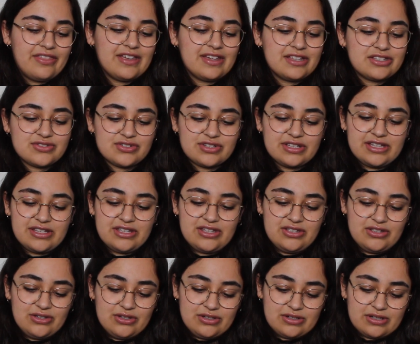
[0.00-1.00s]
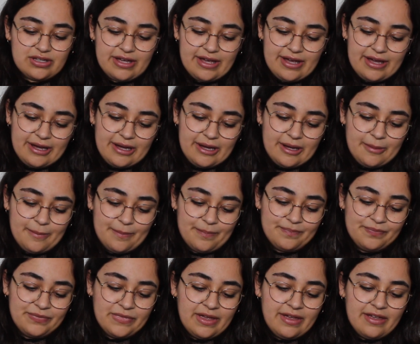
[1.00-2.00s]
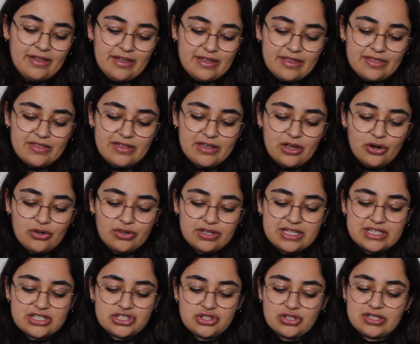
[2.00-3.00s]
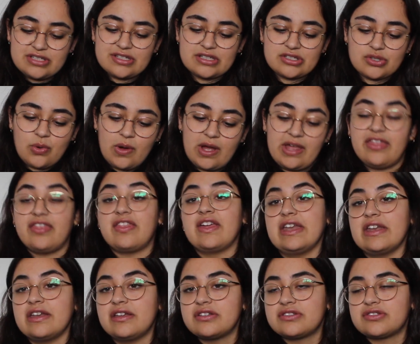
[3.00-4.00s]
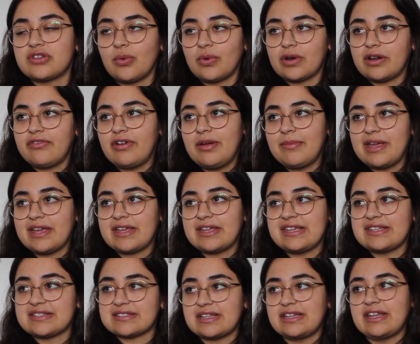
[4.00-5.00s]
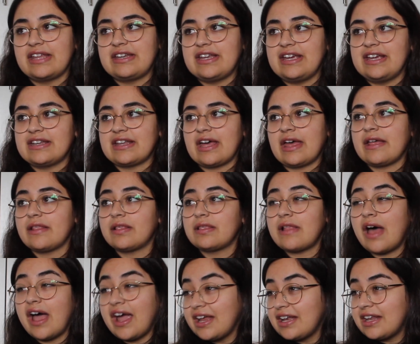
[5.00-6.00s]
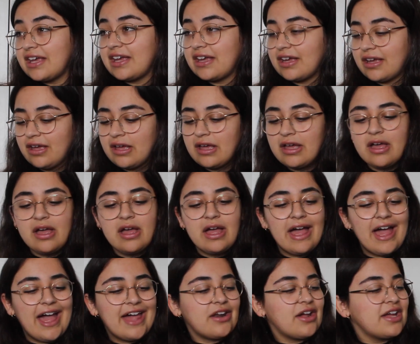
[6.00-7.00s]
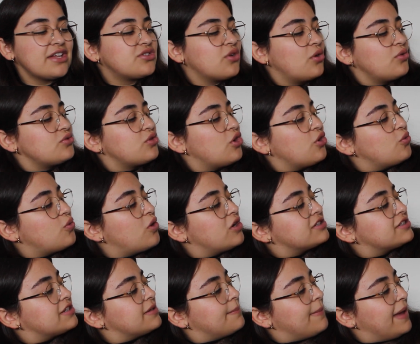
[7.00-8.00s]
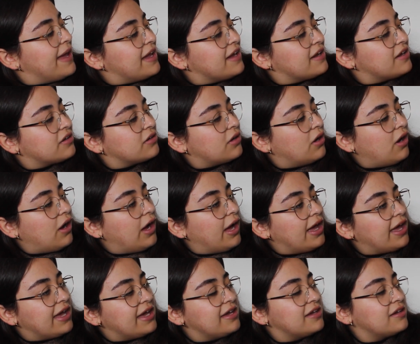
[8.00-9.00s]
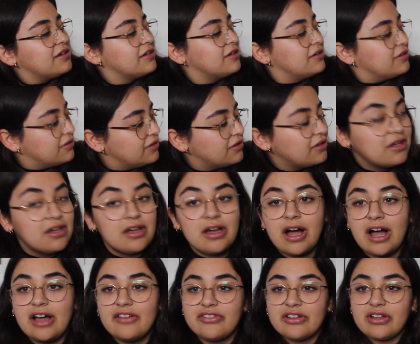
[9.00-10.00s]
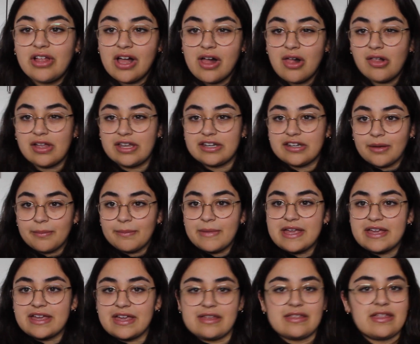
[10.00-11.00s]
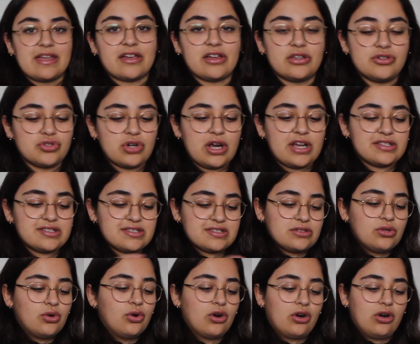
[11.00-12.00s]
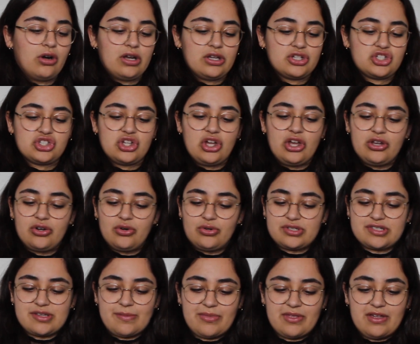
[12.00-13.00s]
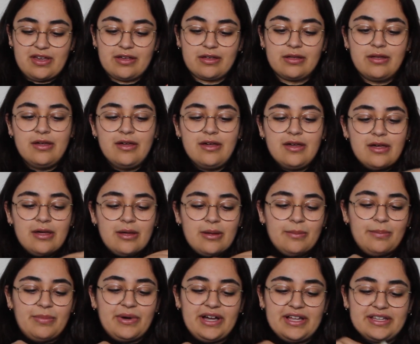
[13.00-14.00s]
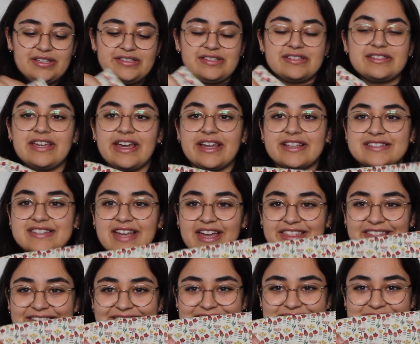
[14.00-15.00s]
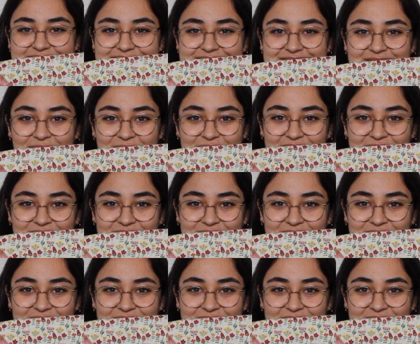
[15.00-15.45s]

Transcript: think it's really cute. The only issue is it's quite thin, so whatever I make is gonna need a lining, and I don't know what to make. I feel like I'll end up making like a dress or a shirt or something, but yes, I think this is so